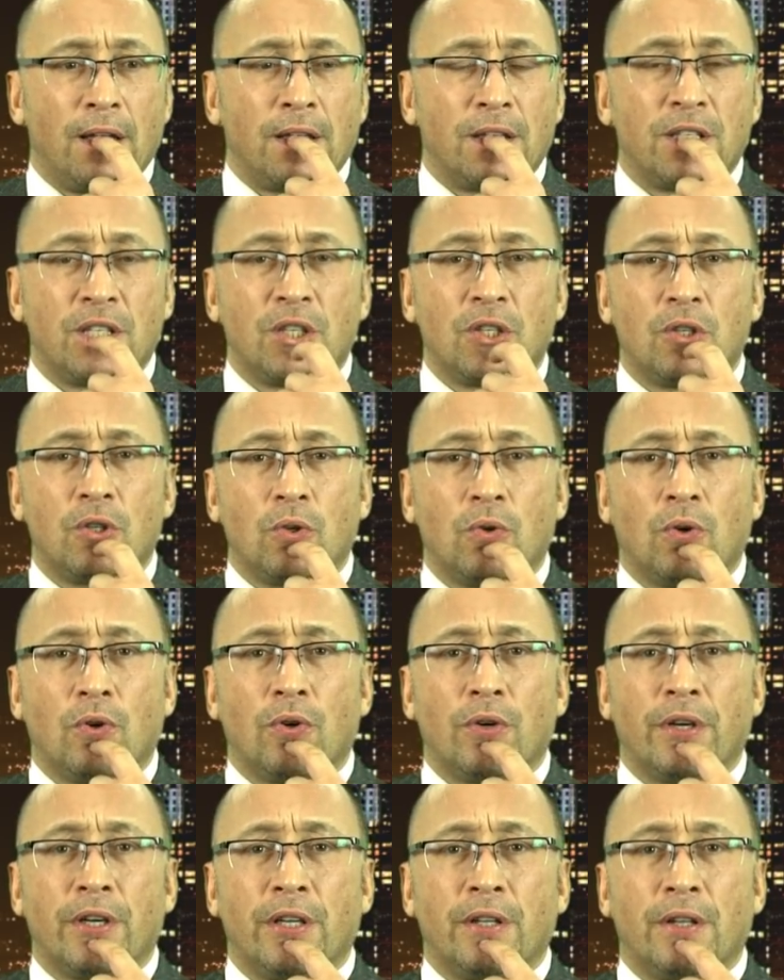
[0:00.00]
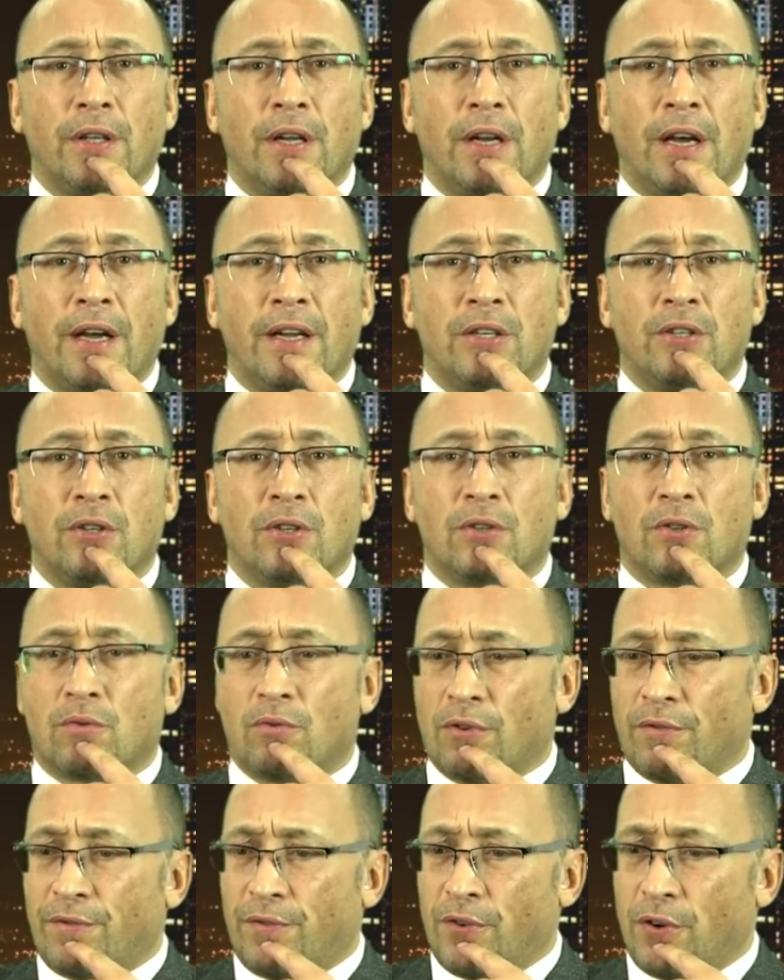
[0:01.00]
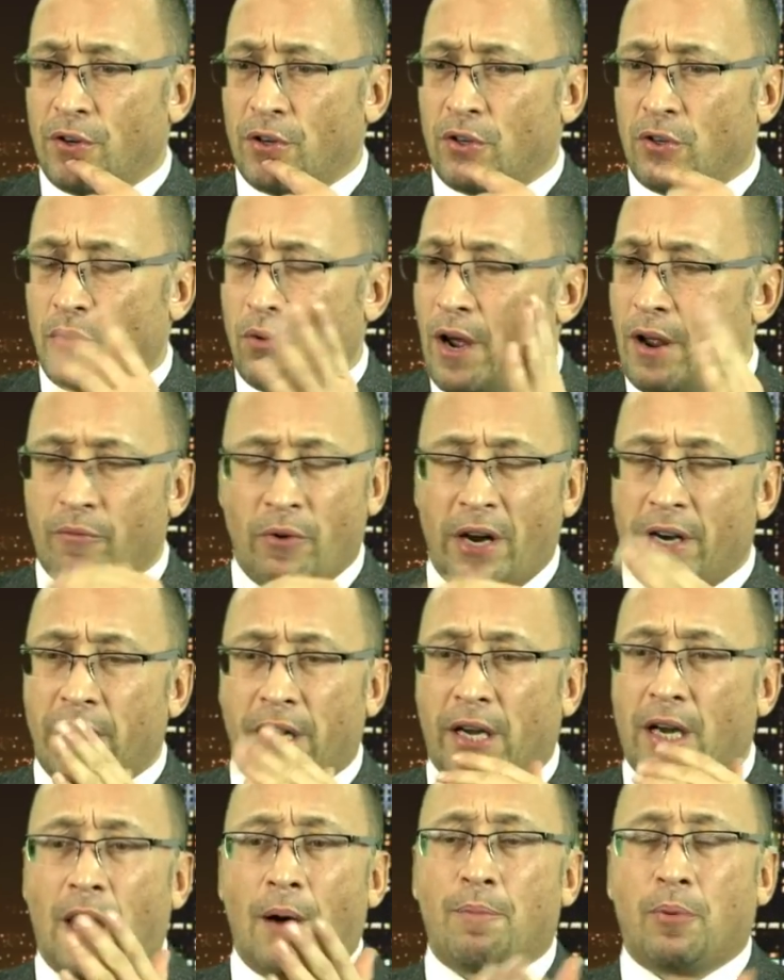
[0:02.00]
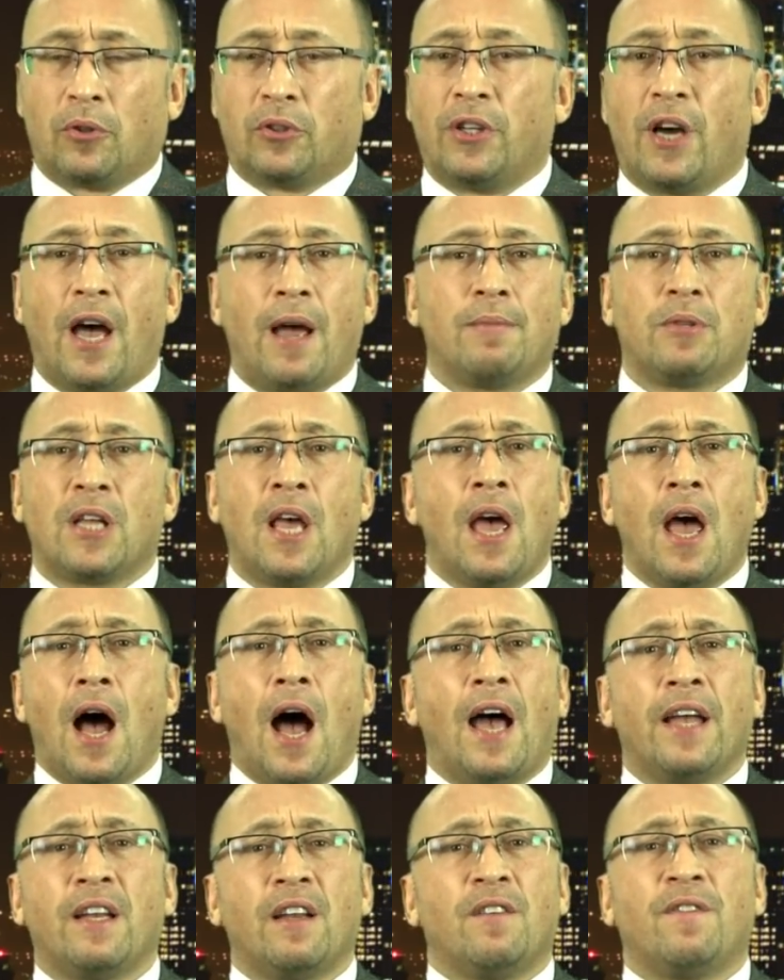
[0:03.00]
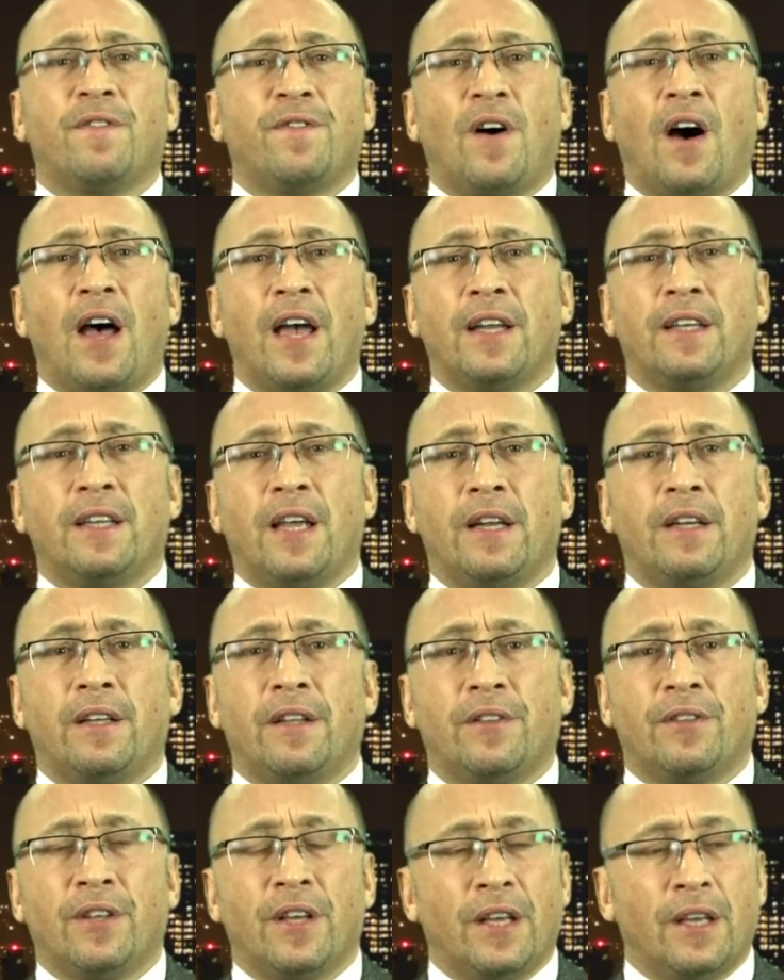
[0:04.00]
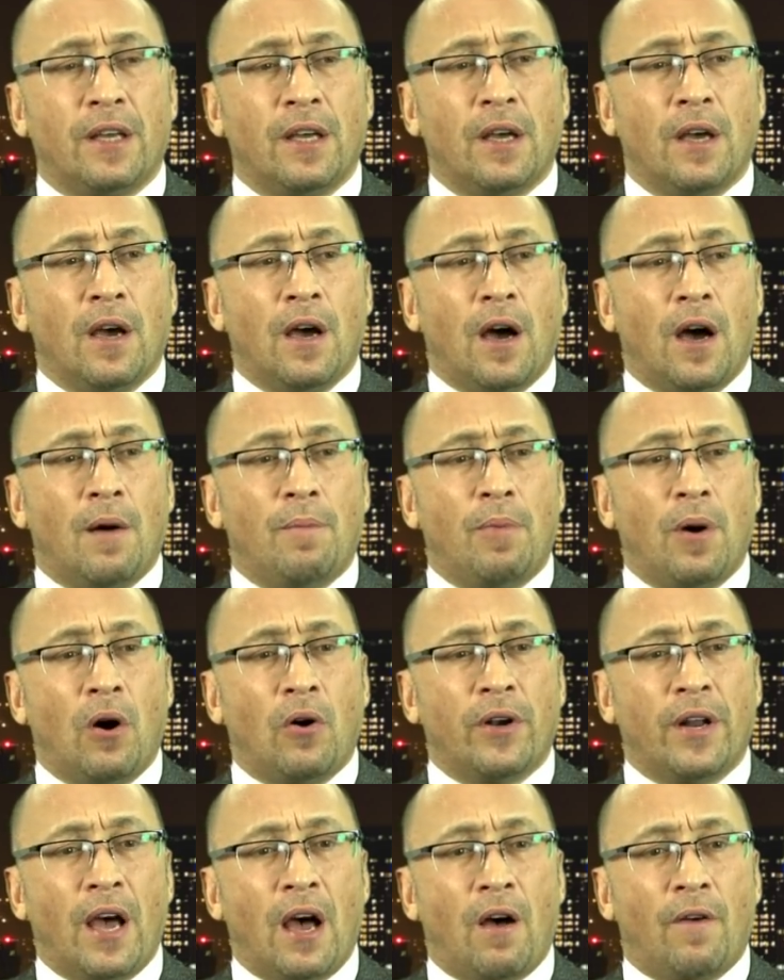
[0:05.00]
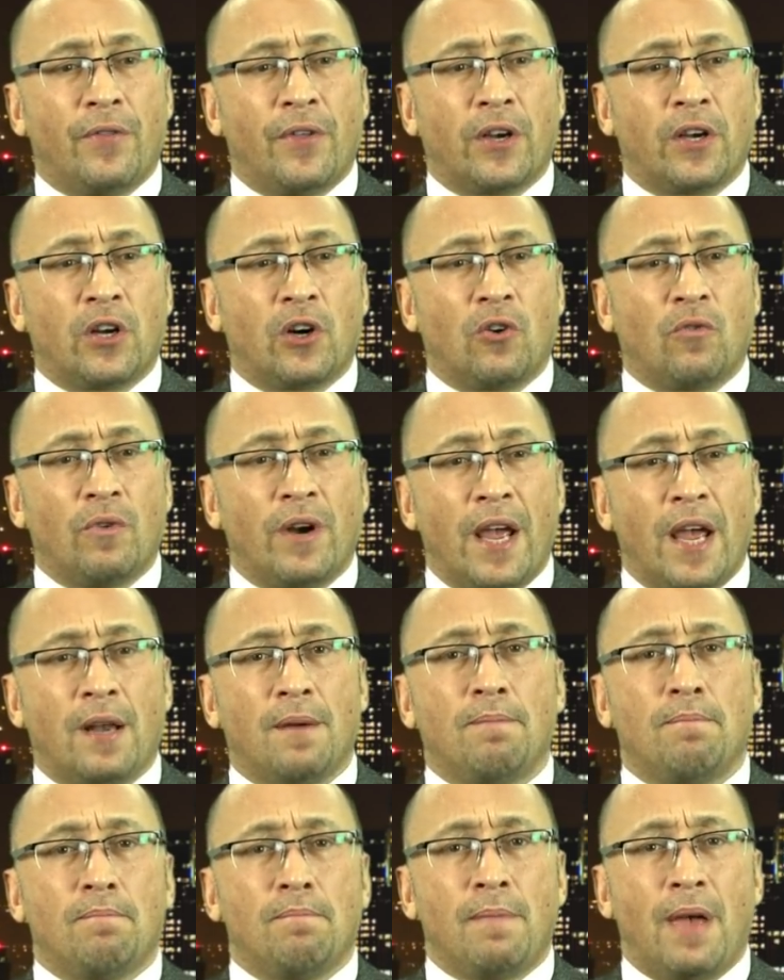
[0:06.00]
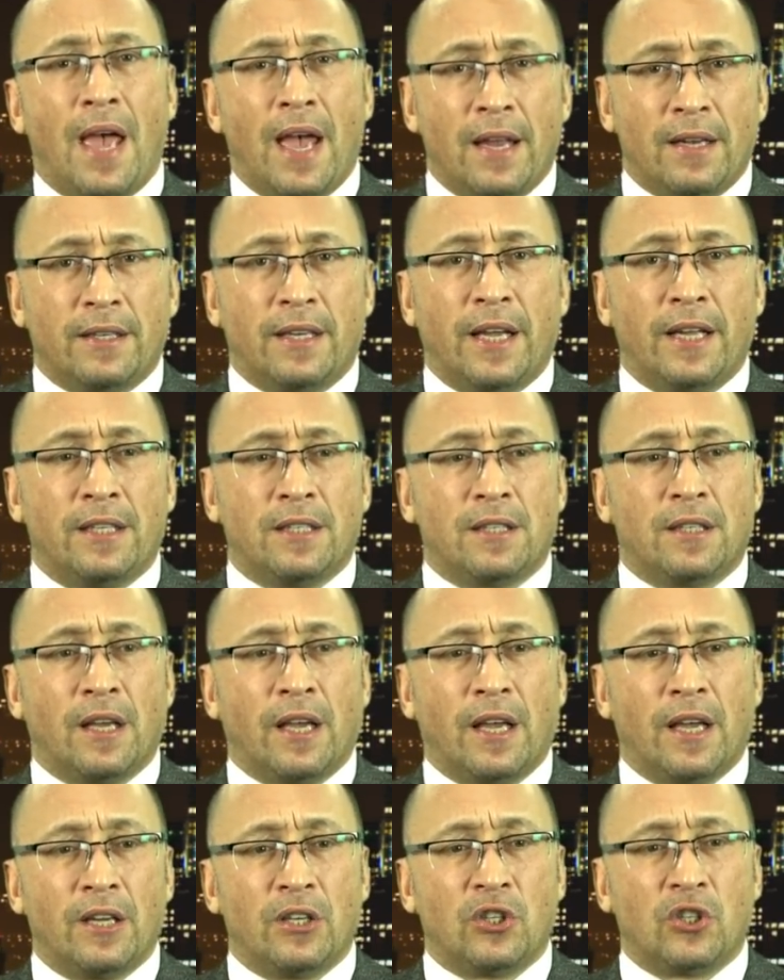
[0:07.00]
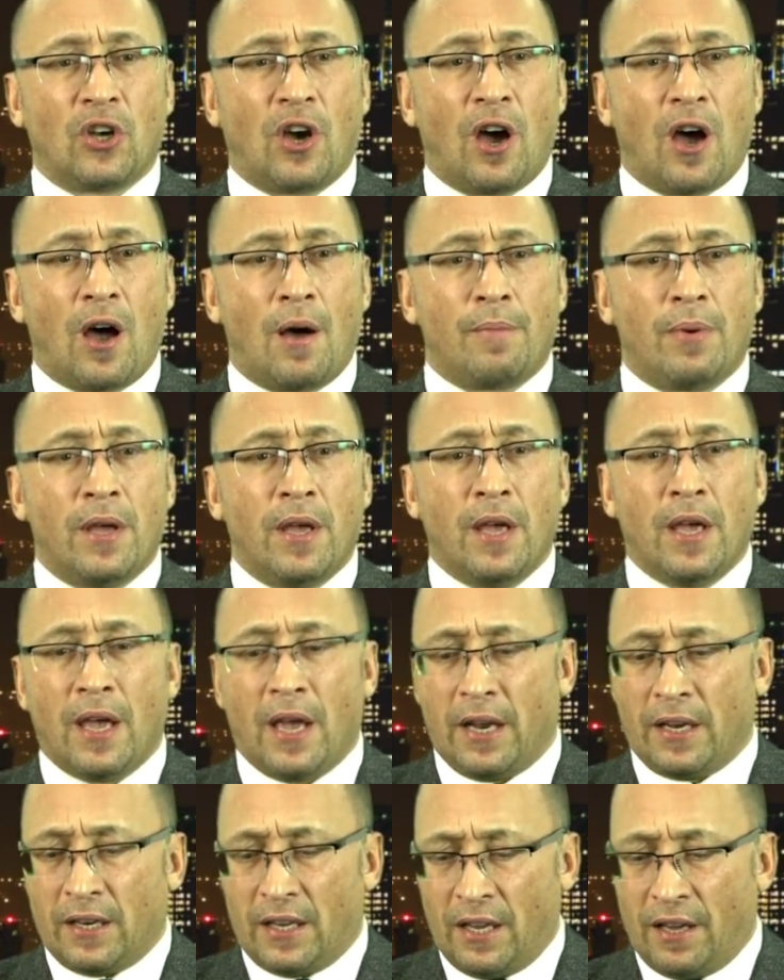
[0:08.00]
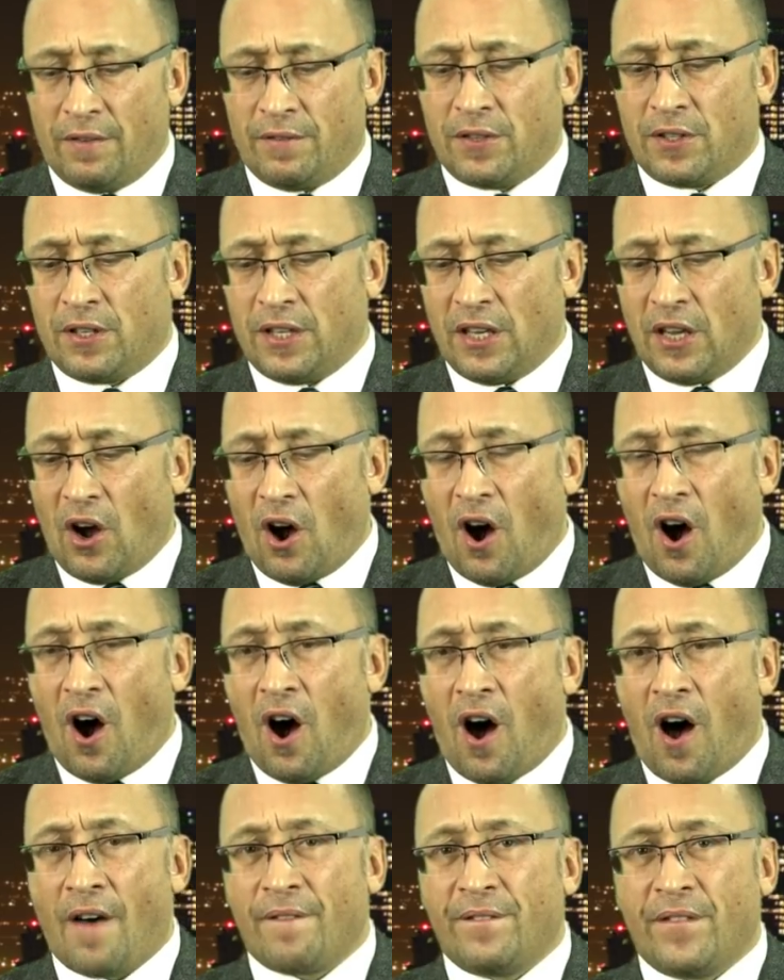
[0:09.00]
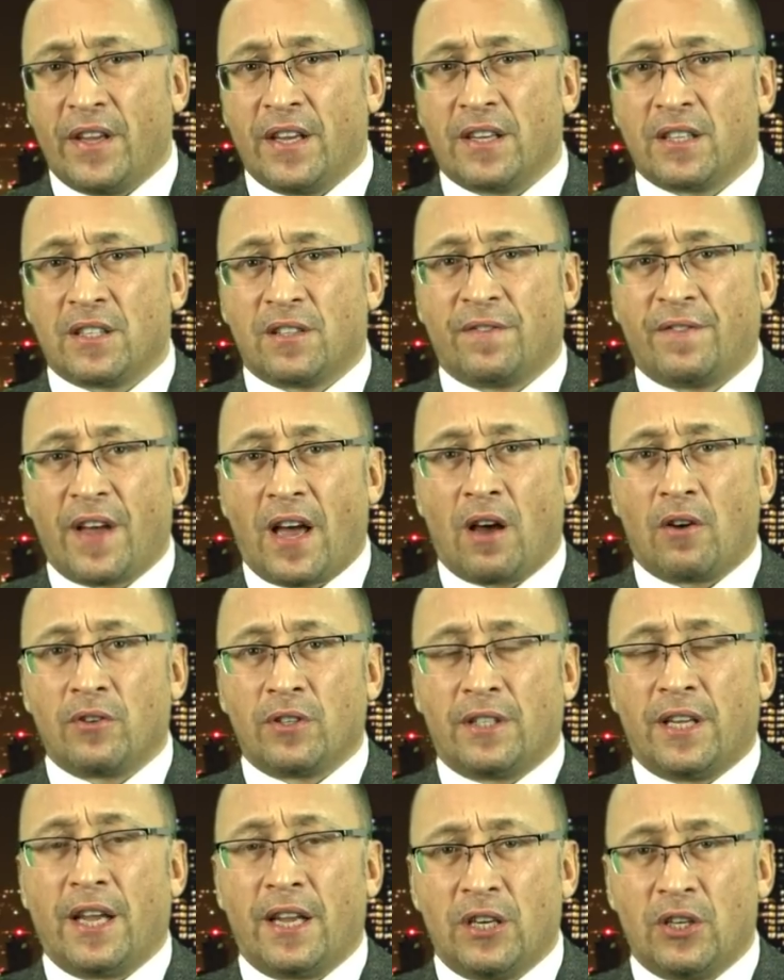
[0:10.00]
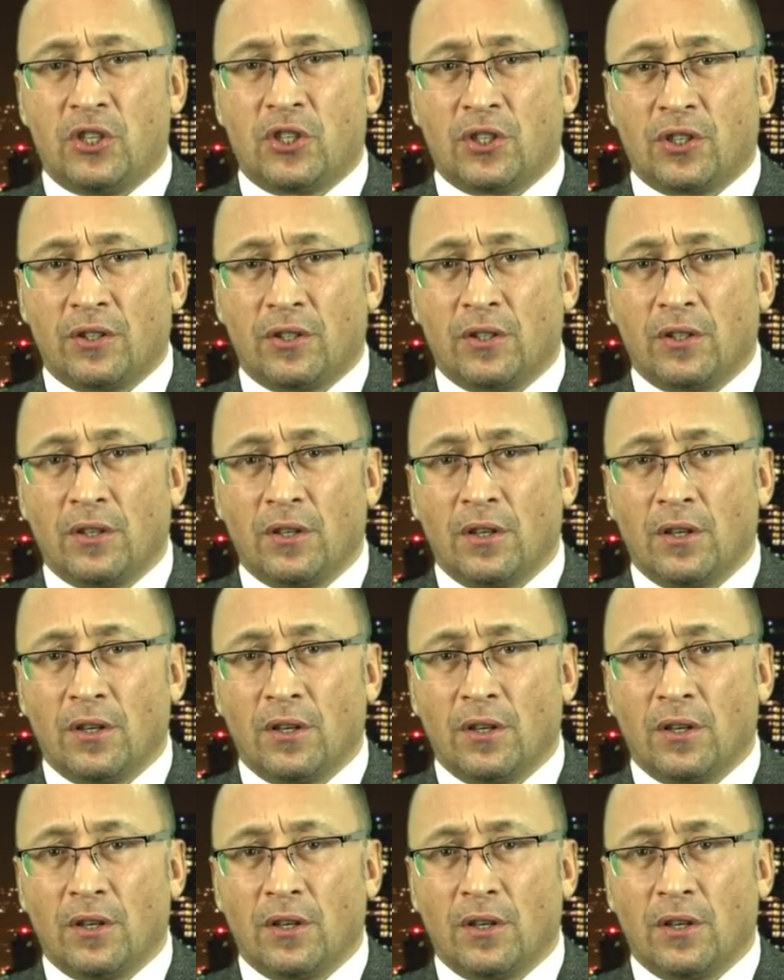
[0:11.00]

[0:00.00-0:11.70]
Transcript: story that I just referred to? I read it a couple times. I didn't find anything about how the Quran mandates the hijab and gives the obvious foundation